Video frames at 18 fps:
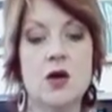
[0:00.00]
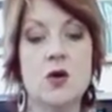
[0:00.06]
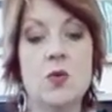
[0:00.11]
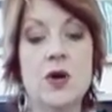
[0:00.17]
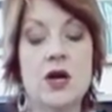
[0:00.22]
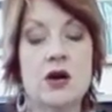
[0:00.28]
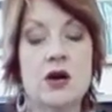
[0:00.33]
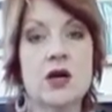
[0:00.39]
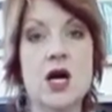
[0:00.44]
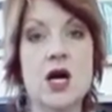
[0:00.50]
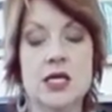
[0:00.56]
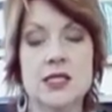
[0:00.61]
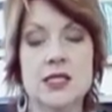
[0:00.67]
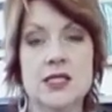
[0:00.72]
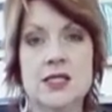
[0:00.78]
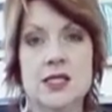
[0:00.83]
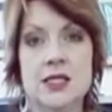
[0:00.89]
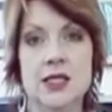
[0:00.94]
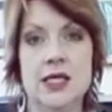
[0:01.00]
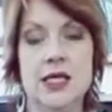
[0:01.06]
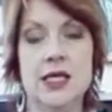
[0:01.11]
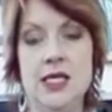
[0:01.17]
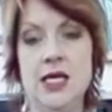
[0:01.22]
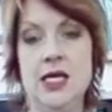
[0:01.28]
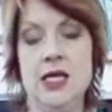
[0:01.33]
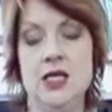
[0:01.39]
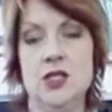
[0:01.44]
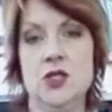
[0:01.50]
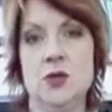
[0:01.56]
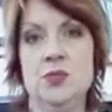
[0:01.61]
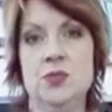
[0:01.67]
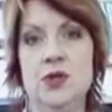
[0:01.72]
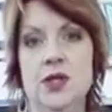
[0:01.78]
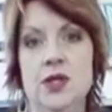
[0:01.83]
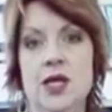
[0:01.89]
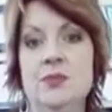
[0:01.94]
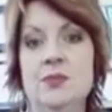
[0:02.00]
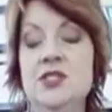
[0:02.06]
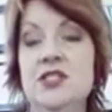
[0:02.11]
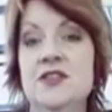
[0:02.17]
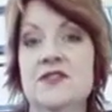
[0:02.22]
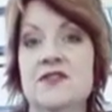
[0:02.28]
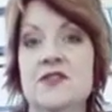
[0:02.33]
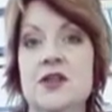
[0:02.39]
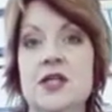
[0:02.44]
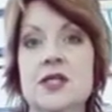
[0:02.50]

We are constantly needing to pull up different